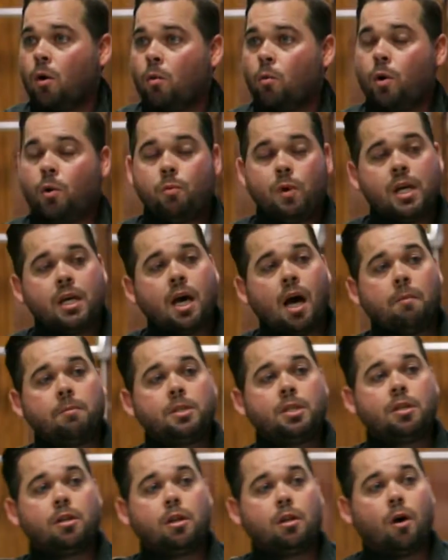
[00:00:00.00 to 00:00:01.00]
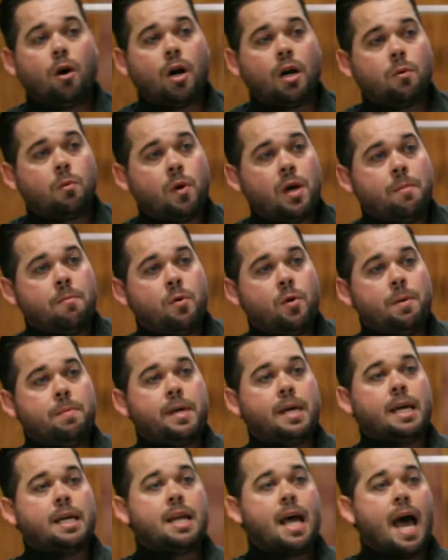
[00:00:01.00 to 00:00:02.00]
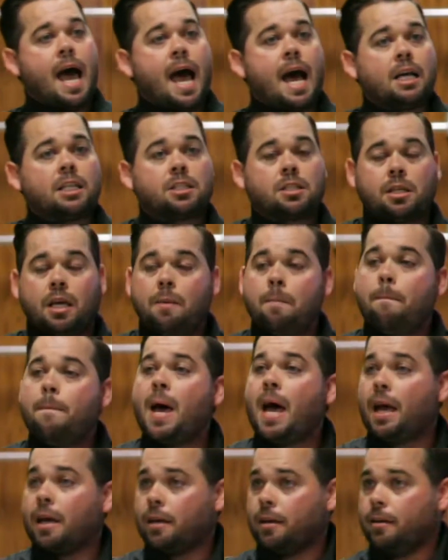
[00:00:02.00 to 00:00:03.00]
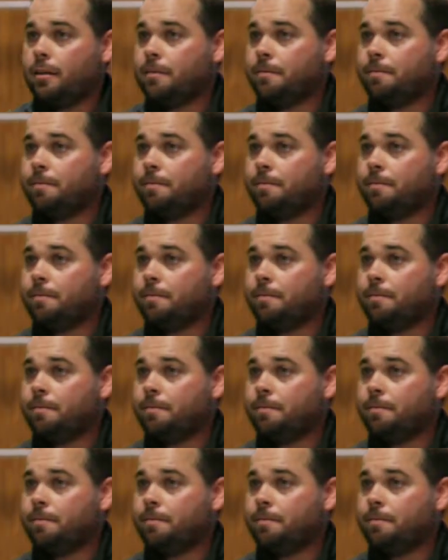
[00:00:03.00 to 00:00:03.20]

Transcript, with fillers: When we come to the Lord and we, we begin to ask and beg,